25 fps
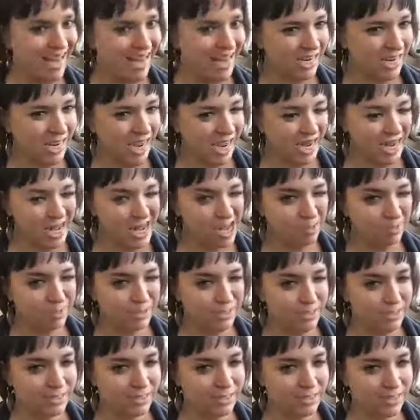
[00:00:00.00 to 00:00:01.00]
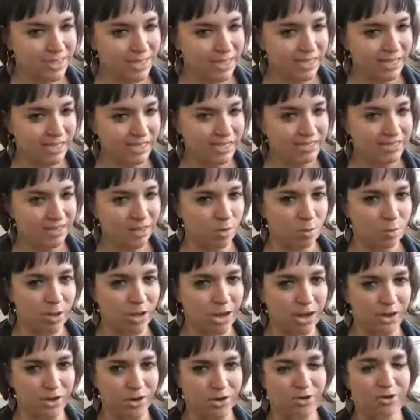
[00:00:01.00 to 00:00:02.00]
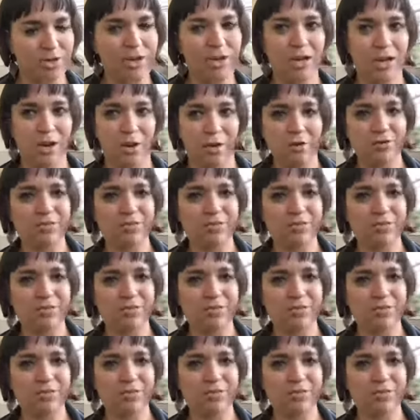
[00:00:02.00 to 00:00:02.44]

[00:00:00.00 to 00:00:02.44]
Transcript: And it kind of helps it stick. They see the pattern.